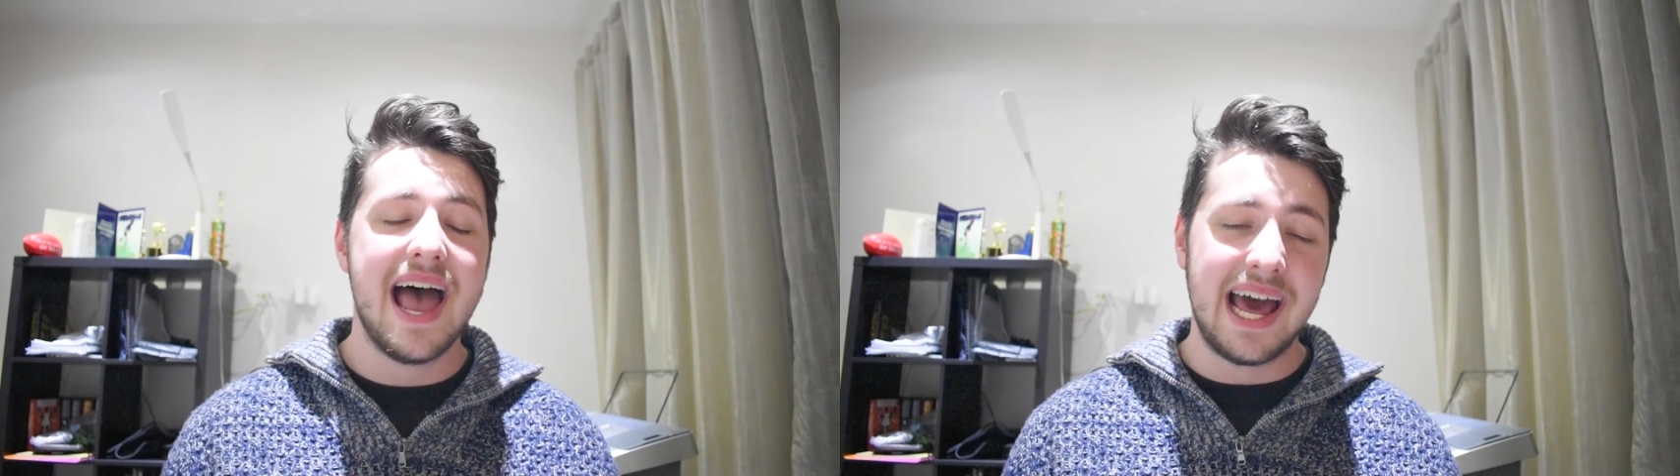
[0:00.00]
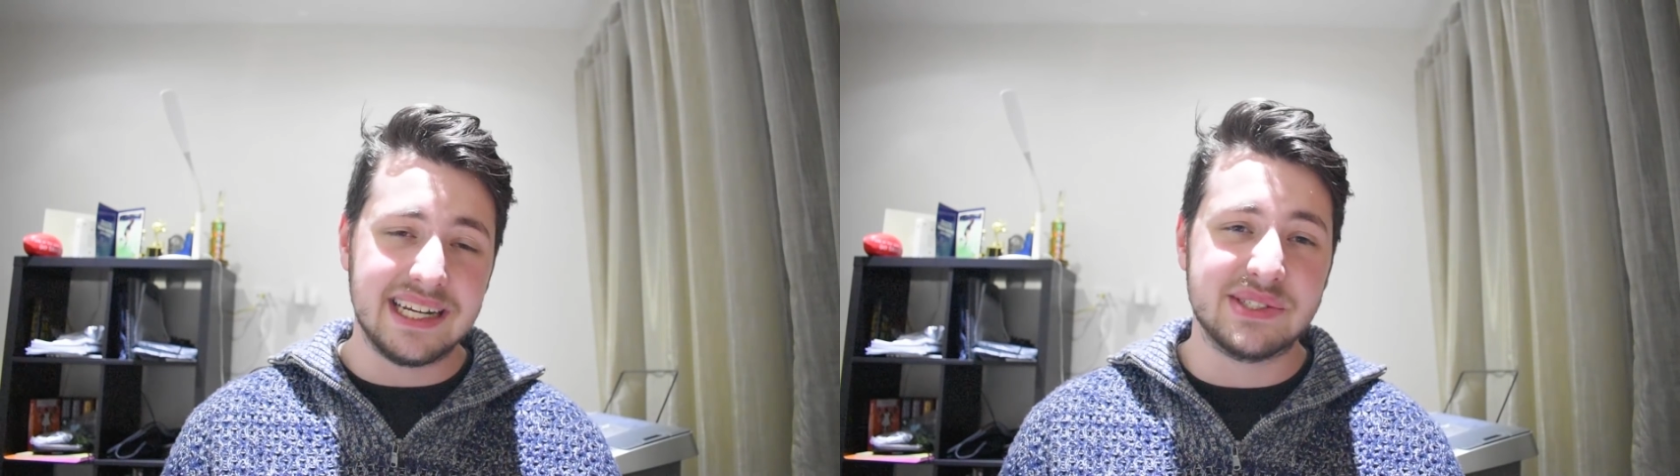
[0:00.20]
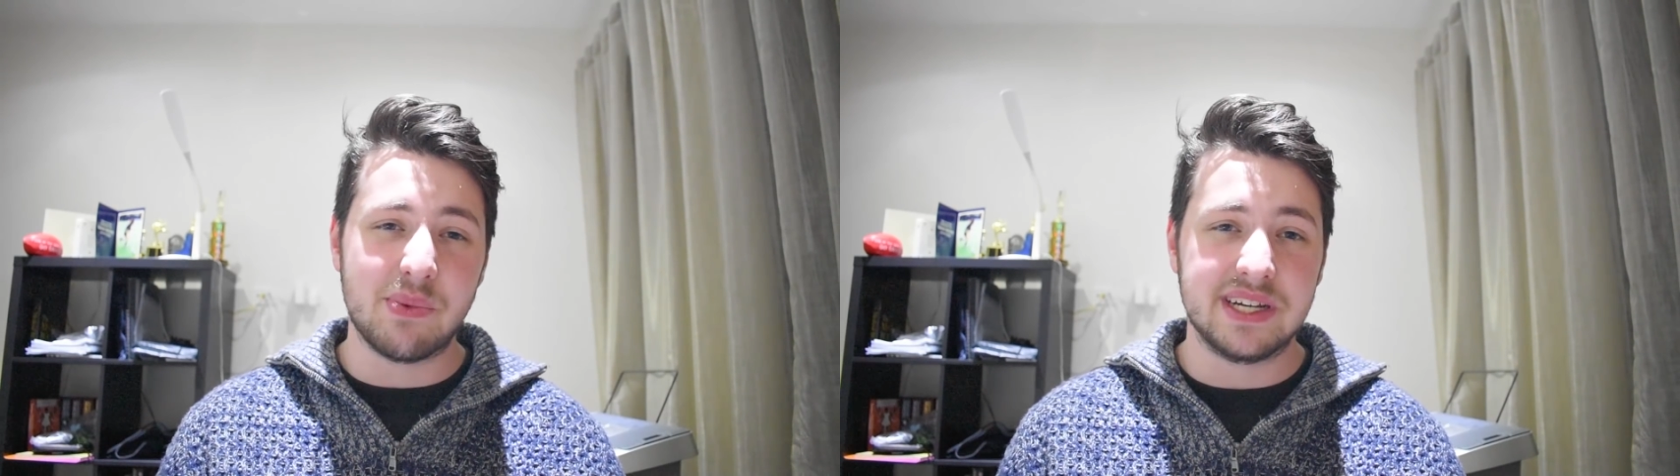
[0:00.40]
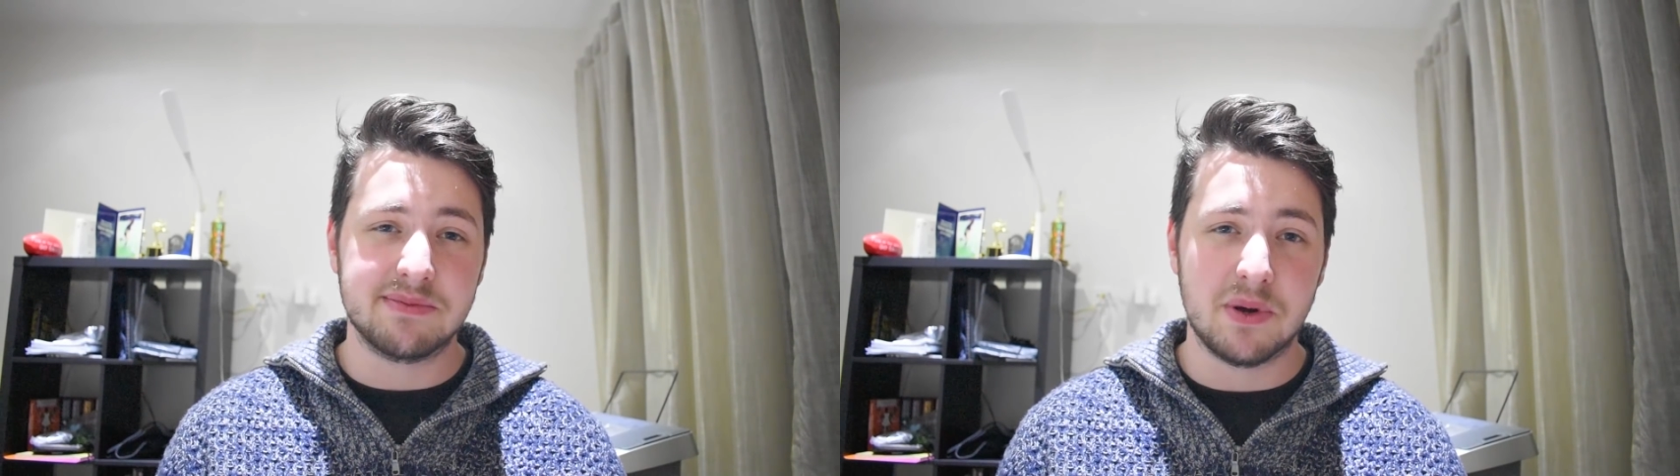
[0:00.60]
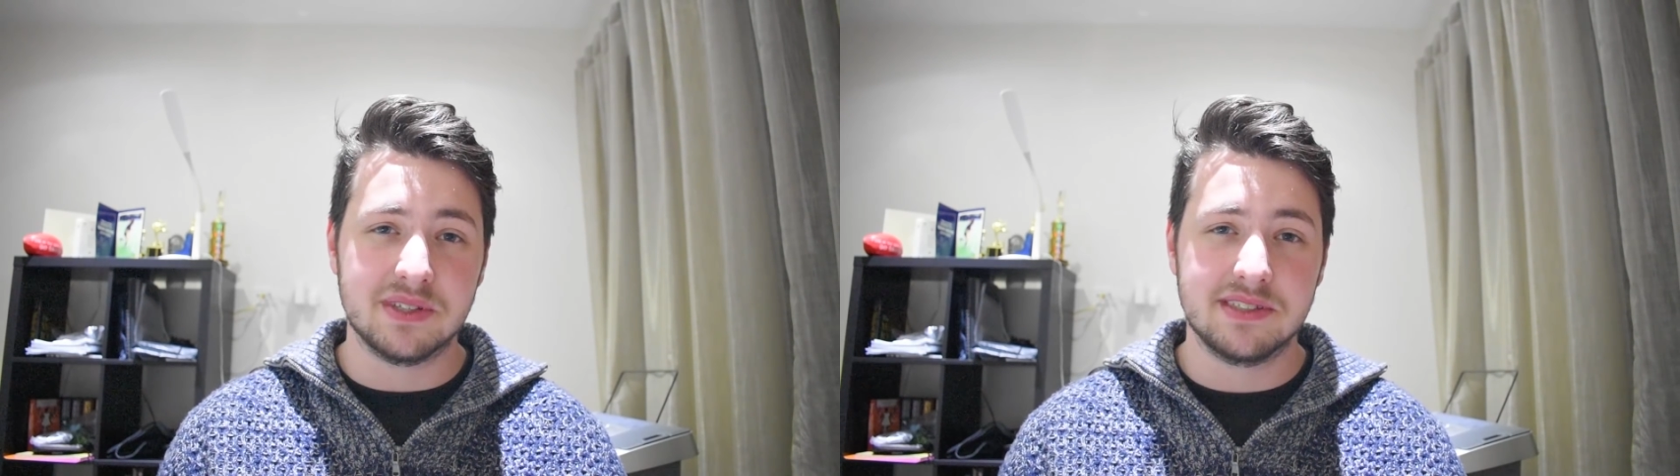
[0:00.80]
at its weak
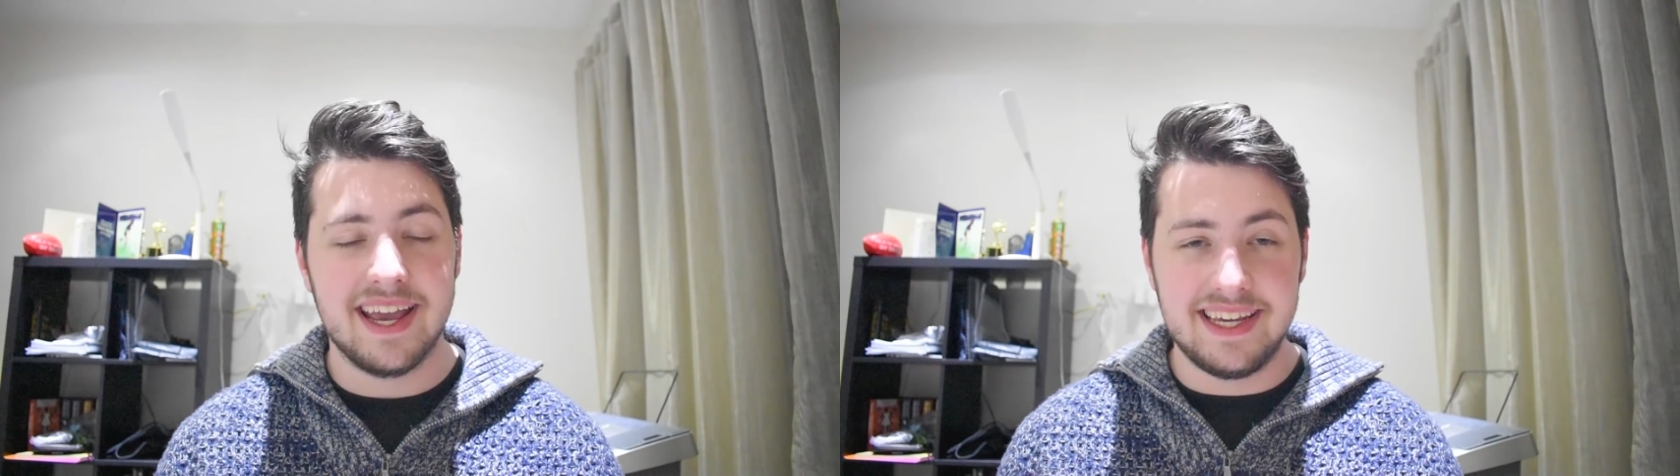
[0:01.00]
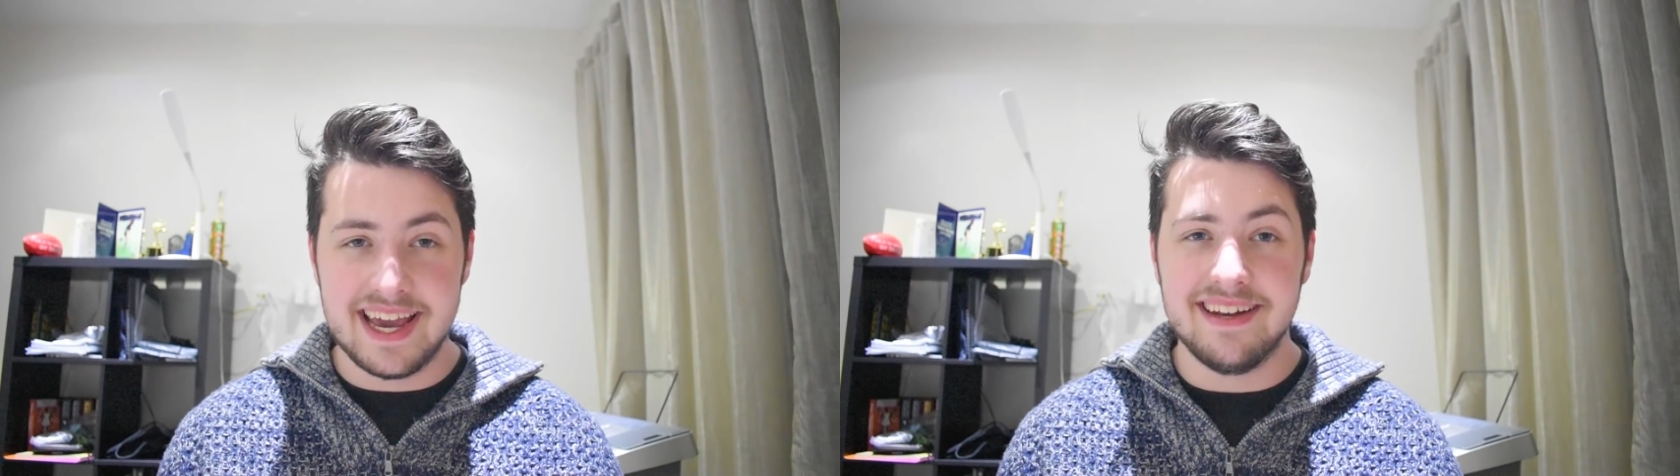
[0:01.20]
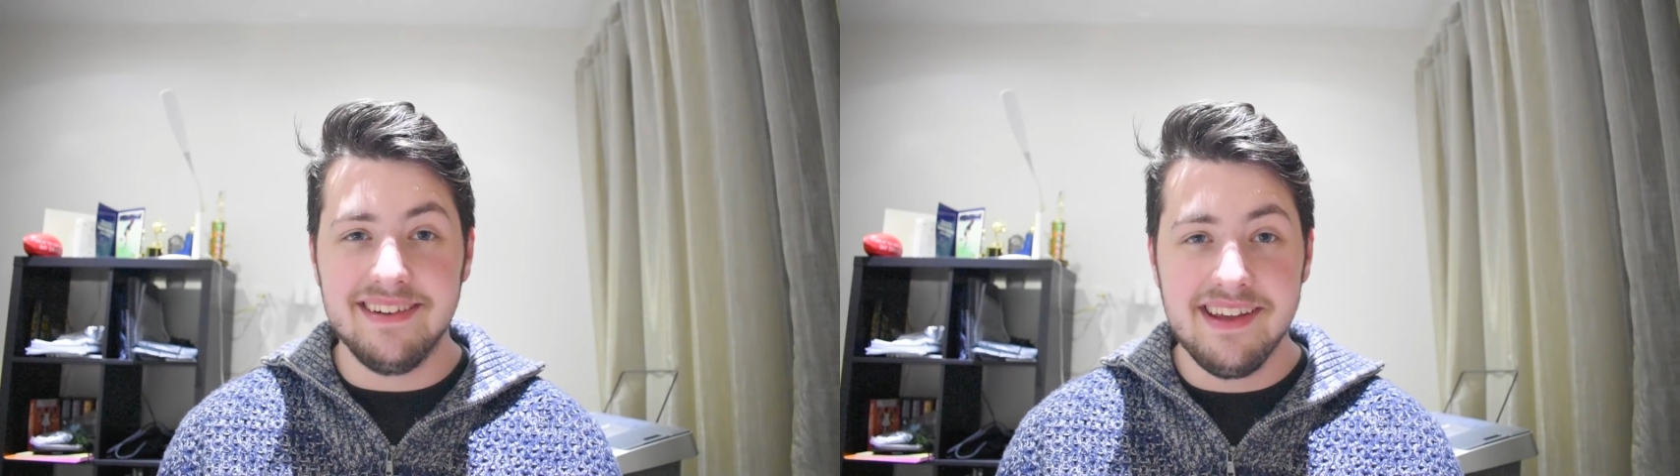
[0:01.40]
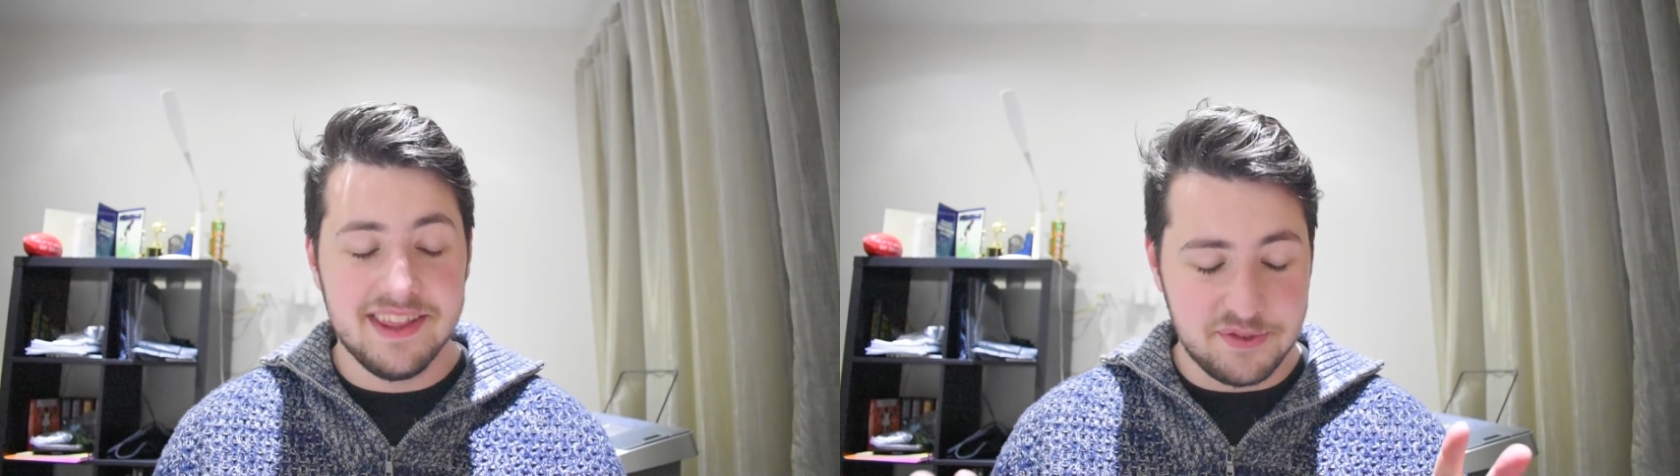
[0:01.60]
spots. Again,